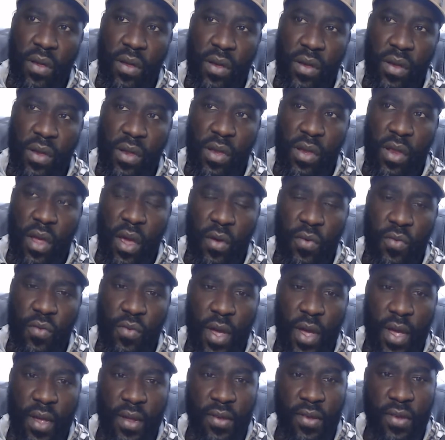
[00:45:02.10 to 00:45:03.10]
the
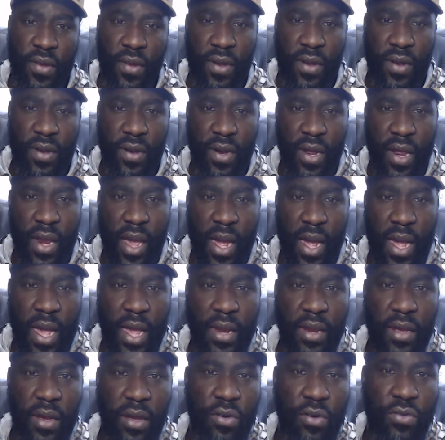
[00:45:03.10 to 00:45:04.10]
direction that I
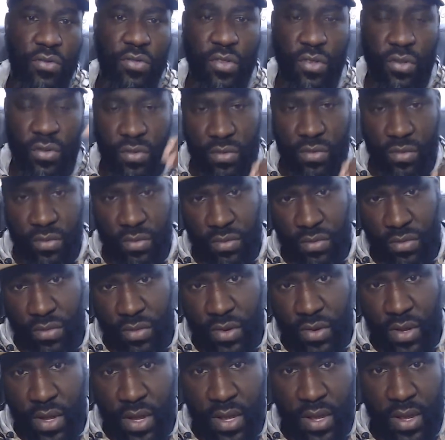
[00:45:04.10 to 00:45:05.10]
got to go to?
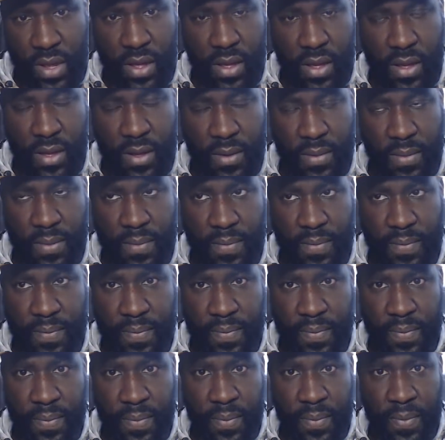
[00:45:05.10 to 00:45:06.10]
Like,
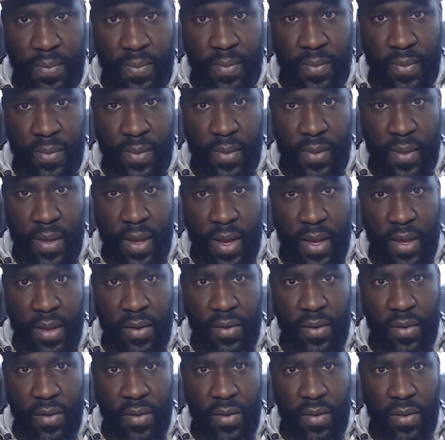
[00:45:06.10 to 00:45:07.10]

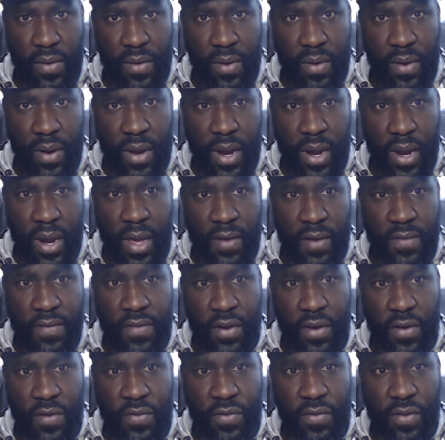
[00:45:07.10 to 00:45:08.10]
like the
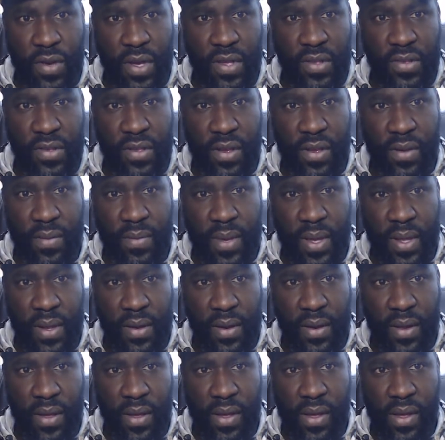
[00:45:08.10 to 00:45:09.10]
level of wisdom
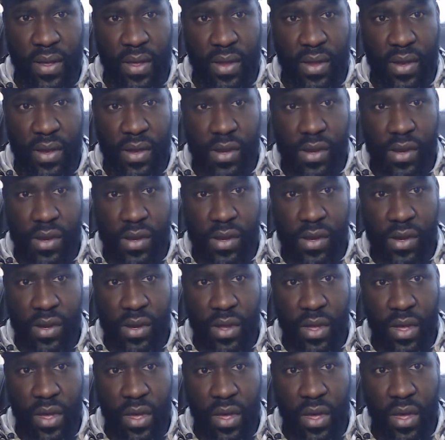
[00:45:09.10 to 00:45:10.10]
and
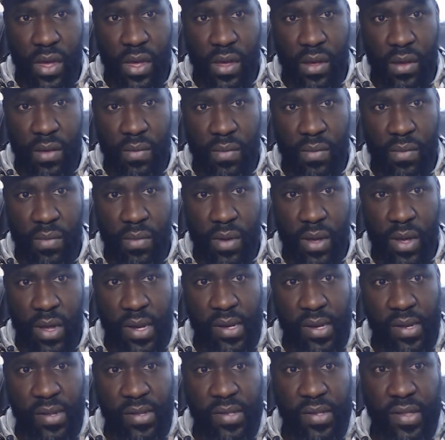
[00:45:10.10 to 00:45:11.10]
uh,
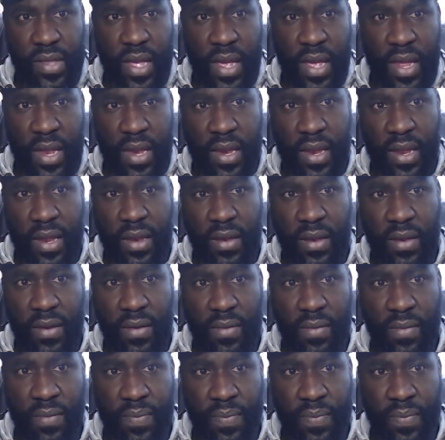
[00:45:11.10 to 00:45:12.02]
understanding